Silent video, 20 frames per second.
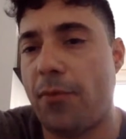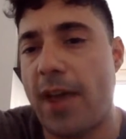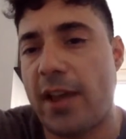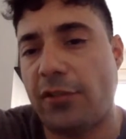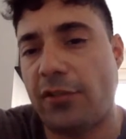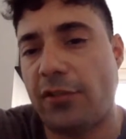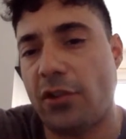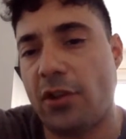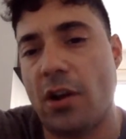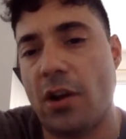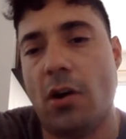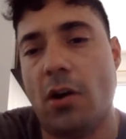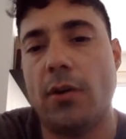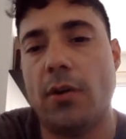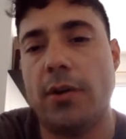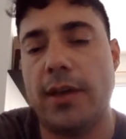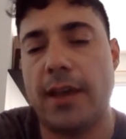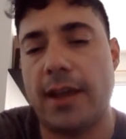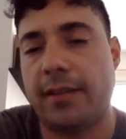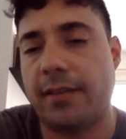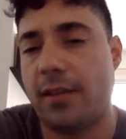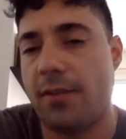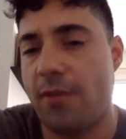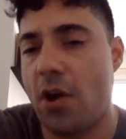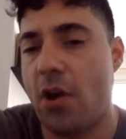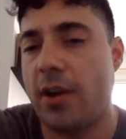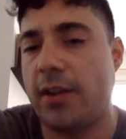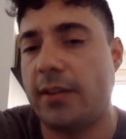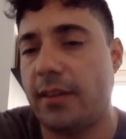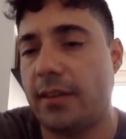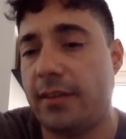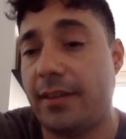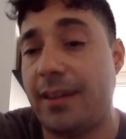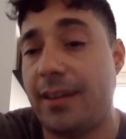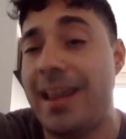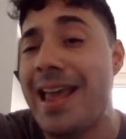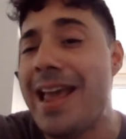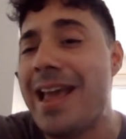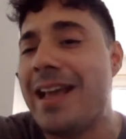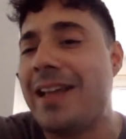professional. Yeah, it's a very
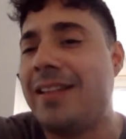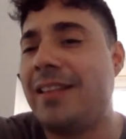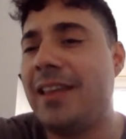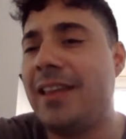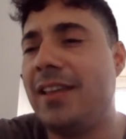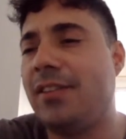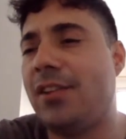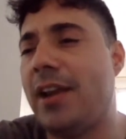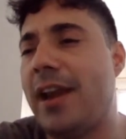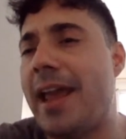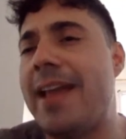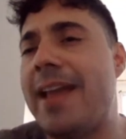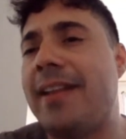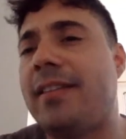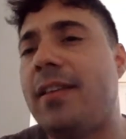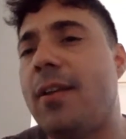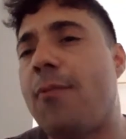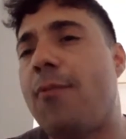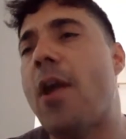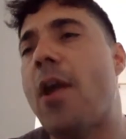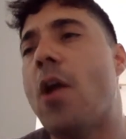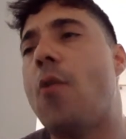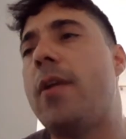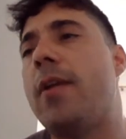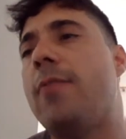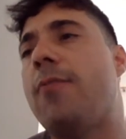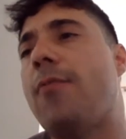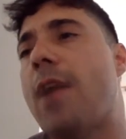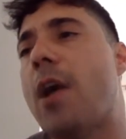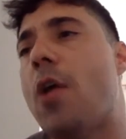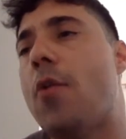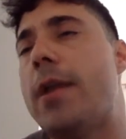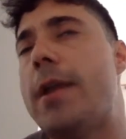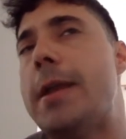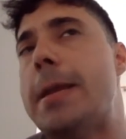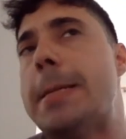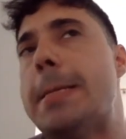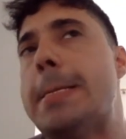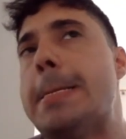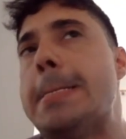interesting teacher. It's a very,
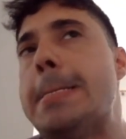very